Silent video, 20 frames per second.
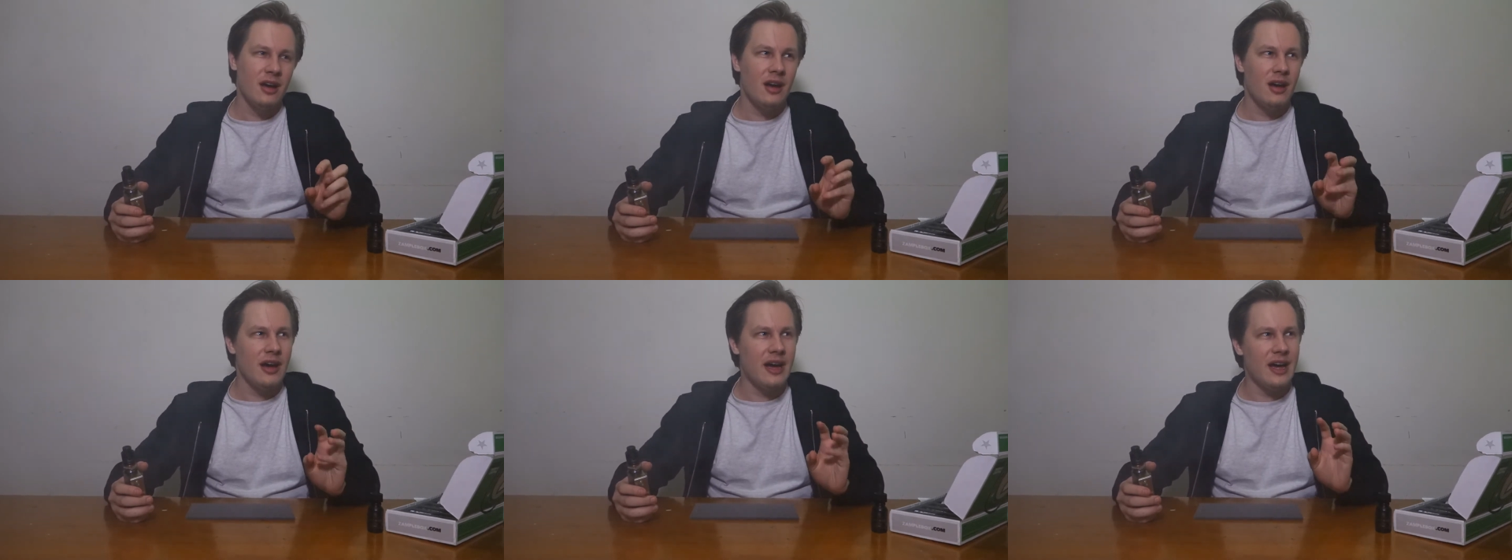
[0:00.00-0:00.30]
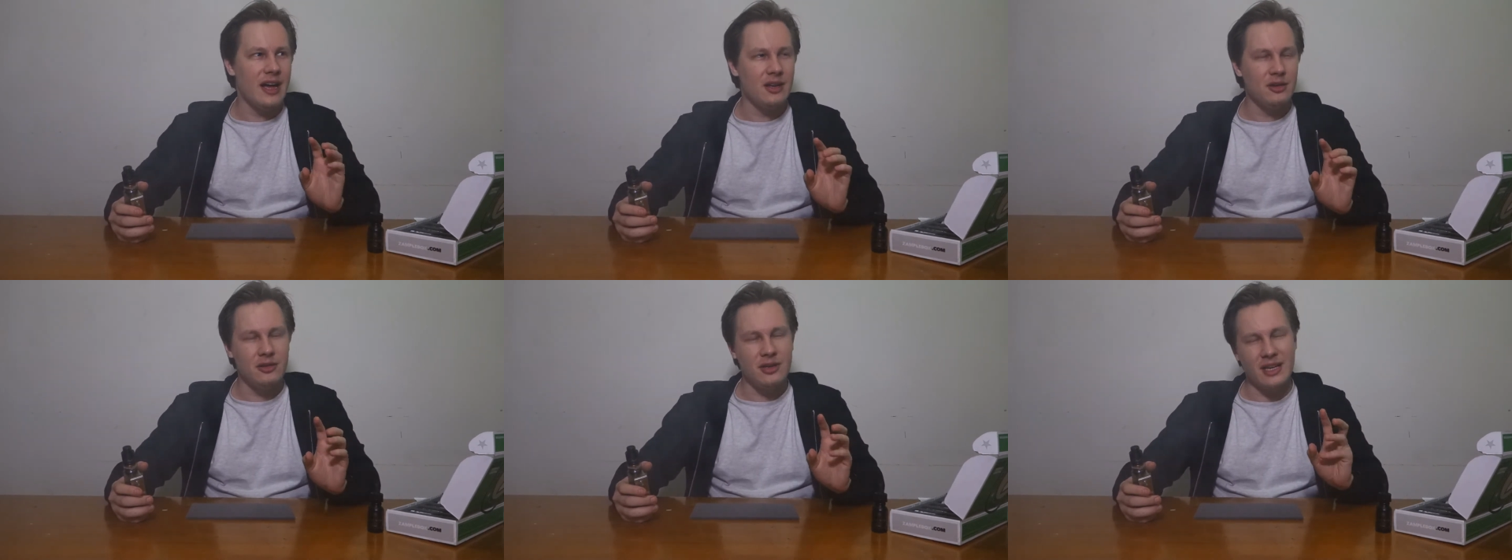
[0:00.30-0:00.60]

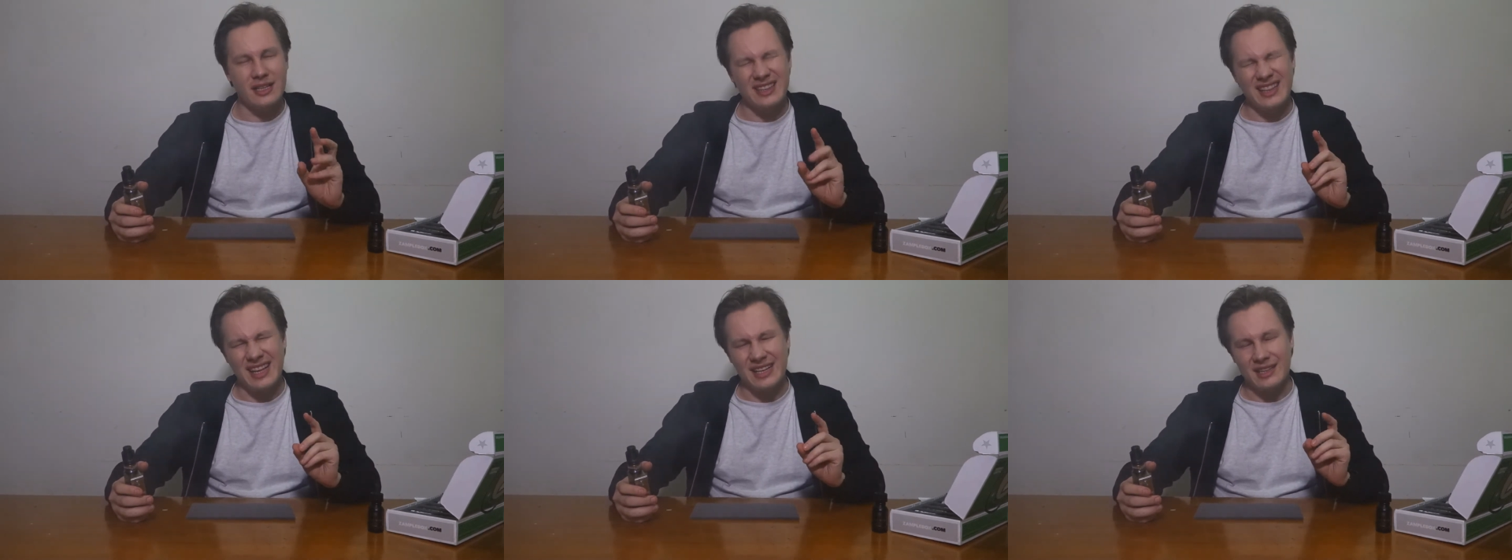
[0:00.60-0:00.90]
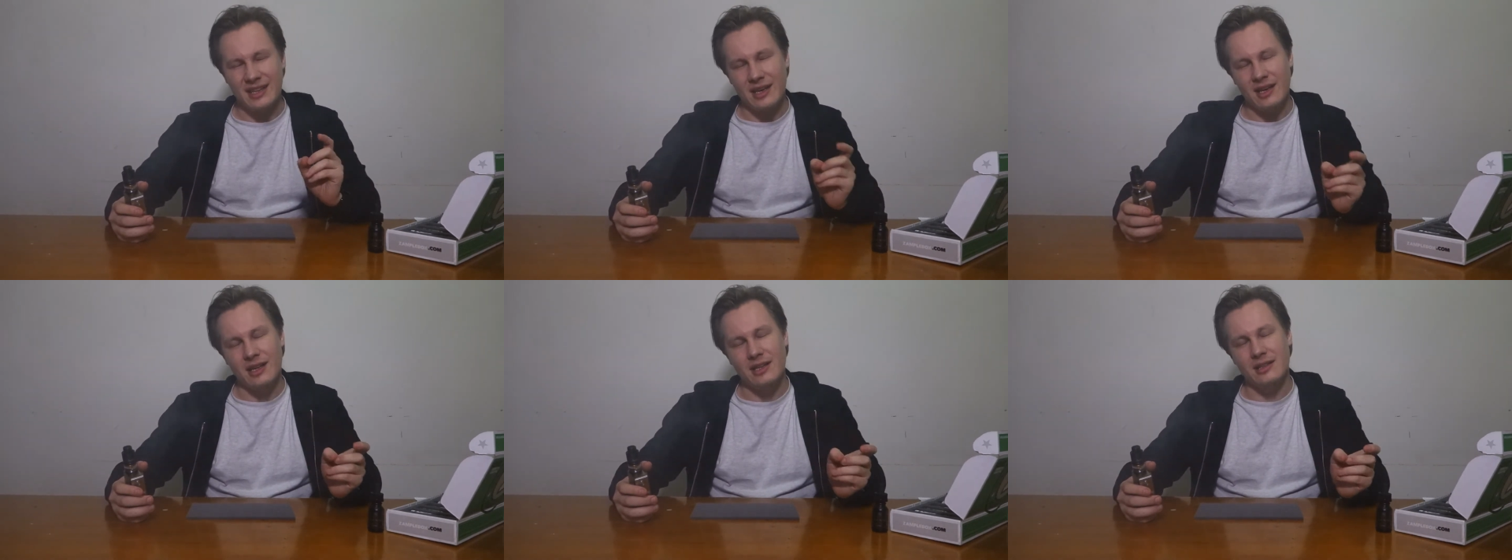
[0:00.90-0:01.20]
and you get like
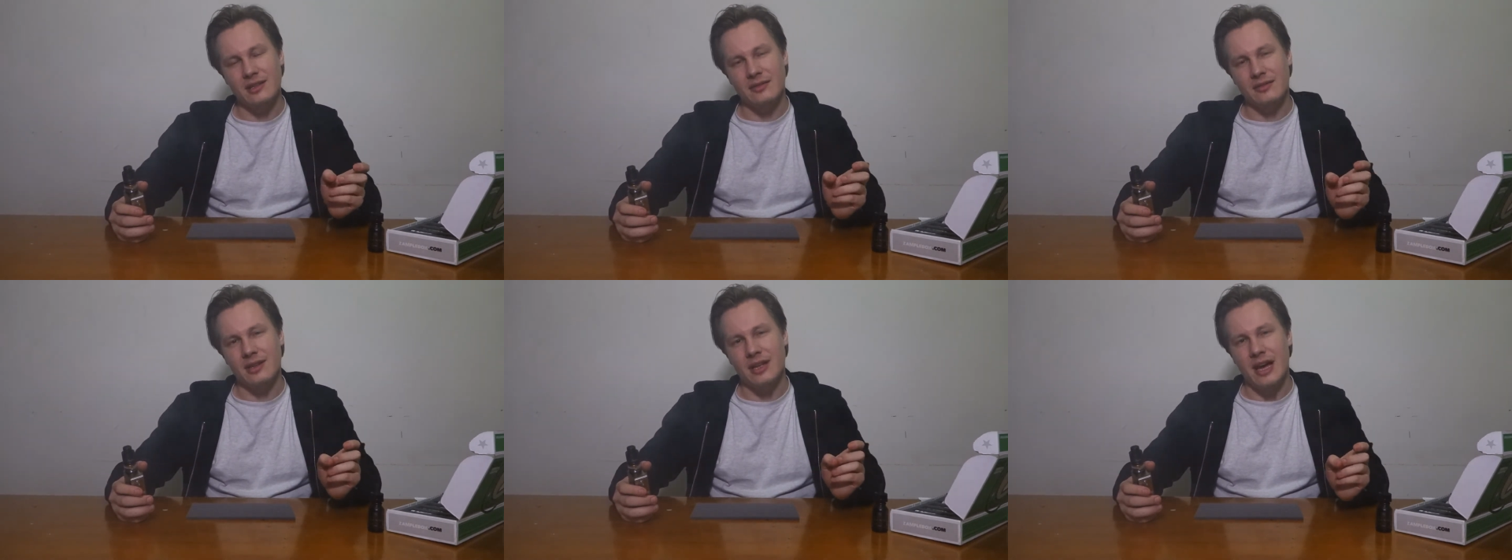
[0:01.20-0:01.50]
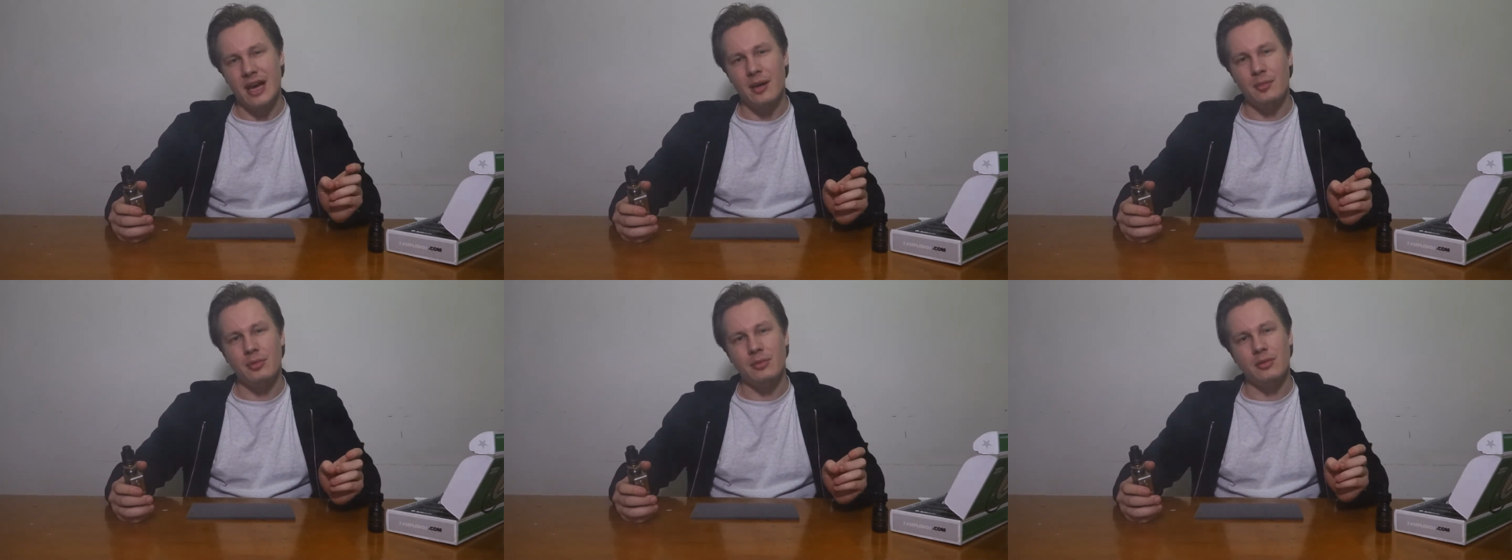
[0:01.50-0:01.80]
the hint of the
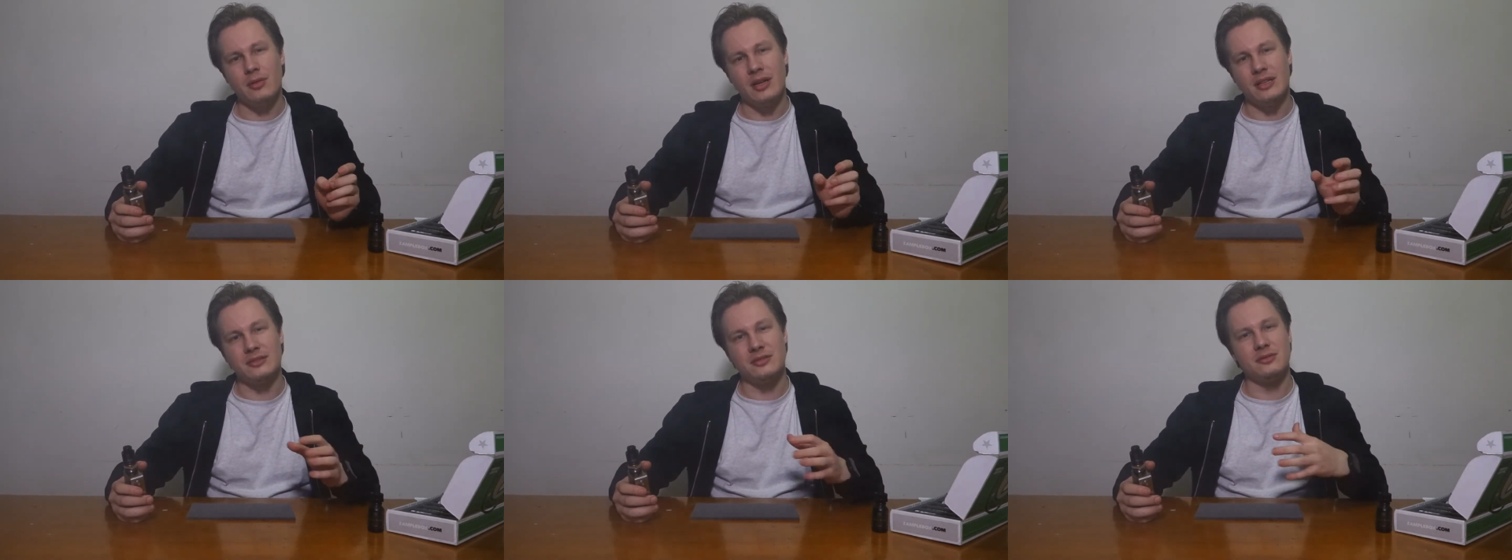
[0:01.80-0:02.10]
apple as